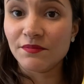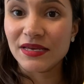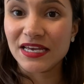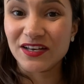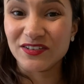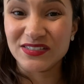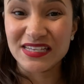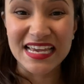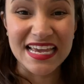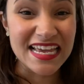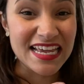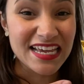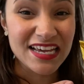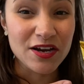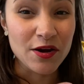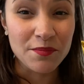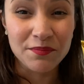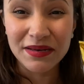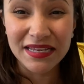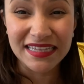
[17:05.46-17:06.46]
because he
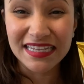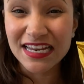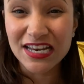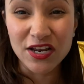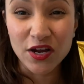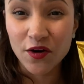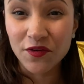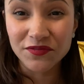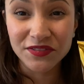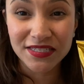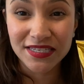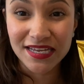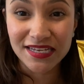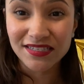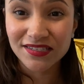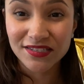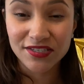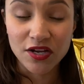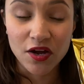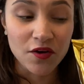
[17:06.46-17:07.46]
completely loves
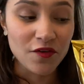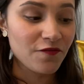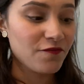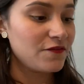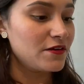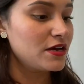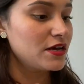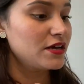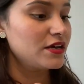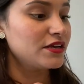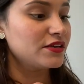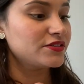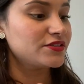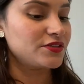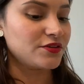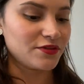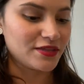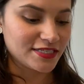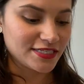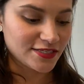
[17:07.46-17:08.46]
this stuff.
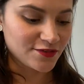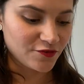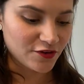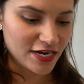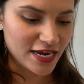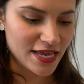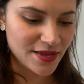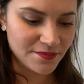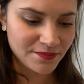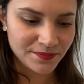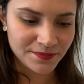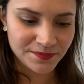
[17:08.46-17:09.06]
So this is for him.